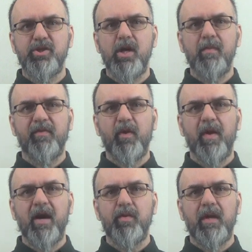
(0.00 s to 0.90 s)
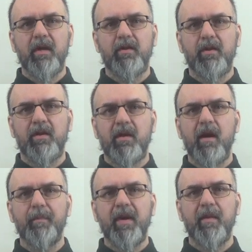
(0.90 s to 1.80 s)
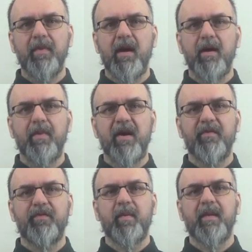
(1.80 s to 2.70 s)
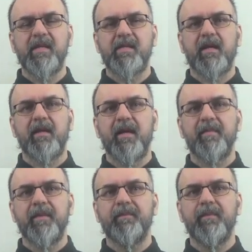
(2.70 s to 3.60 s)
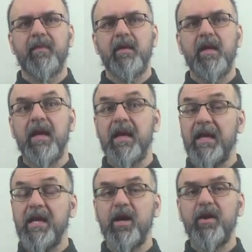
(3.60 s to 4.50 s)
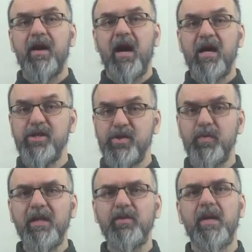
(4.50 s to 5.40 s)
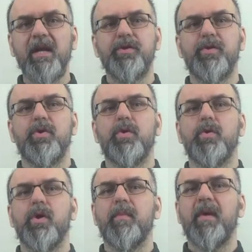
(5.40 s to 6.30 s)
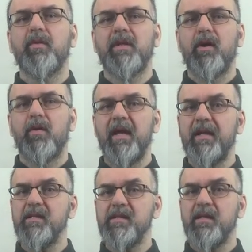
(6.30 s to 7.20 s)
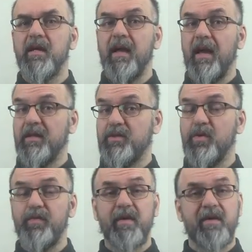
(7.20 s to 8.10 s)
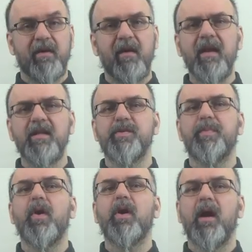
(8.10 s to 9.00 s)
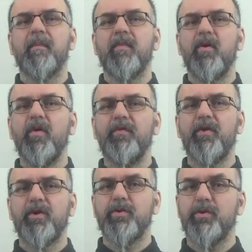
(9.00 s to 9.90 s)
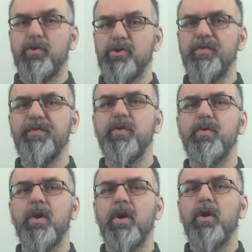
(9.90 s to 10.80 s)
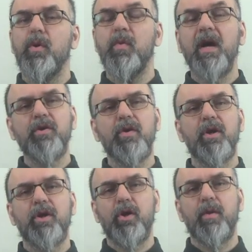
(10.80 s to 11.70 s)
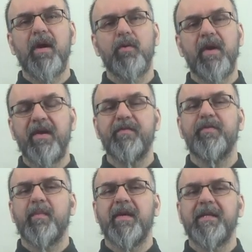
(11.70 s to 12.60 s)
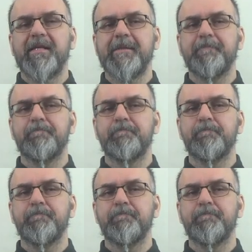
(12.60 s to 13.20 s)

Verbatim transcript: is Csaba from HiDucator, the company behind Bioinformatics Academy. Here I just want to let you know about our latest and so far the greatest program offered to those of you who want to learn about bioinformatics.